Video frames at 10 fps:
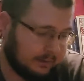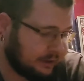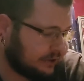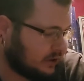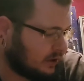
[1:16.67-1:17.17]
I want
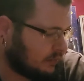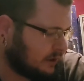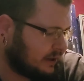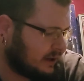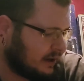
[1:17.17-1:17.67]
to start
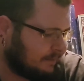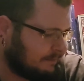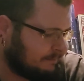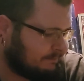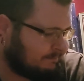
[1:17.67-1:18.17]
with, I
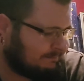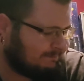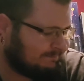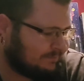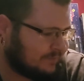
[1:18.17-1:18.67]

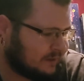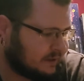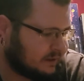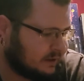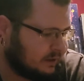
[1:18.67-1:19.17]

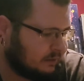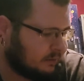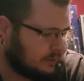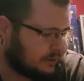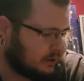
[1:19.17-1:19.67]

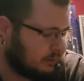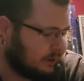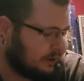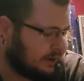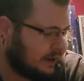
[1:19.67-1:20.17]
don't want to start with,